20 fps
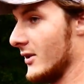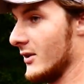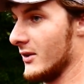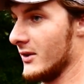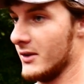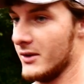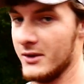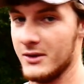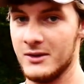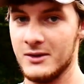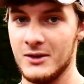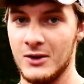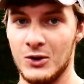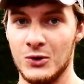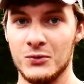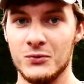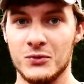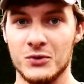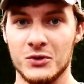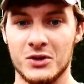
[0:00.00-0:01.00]
know,
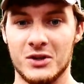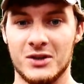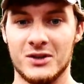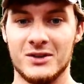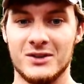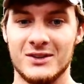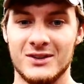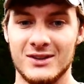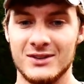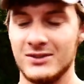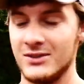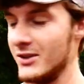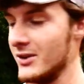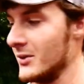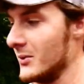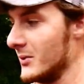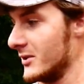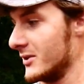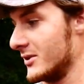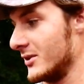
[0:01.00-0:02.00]
hopefully this
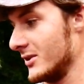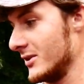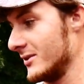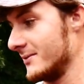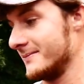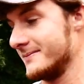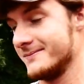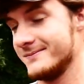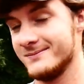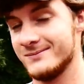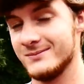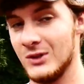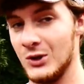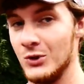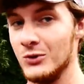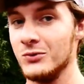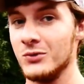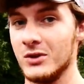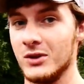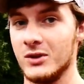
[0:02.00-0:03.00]
year we should
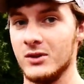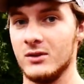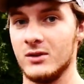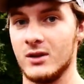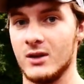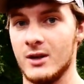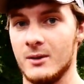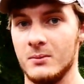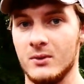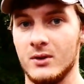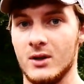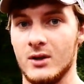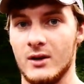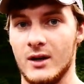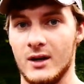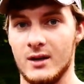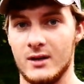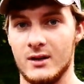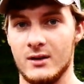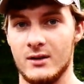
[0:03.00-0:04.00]
hopefully kill a couple doe
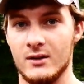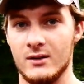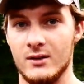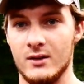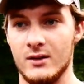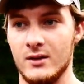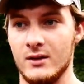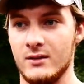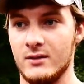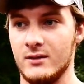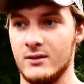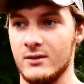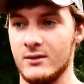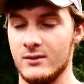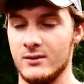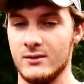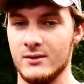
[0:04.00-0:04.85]
out of here at least,